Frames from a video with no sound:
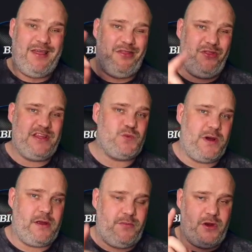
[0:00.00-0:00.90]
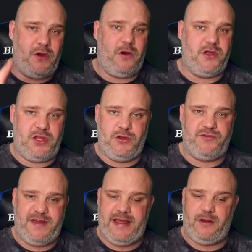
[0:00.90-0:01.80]
This one I'm not a huge
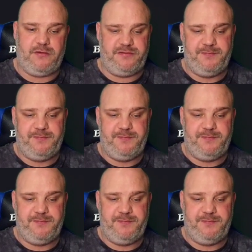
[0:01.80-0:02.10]
fan of.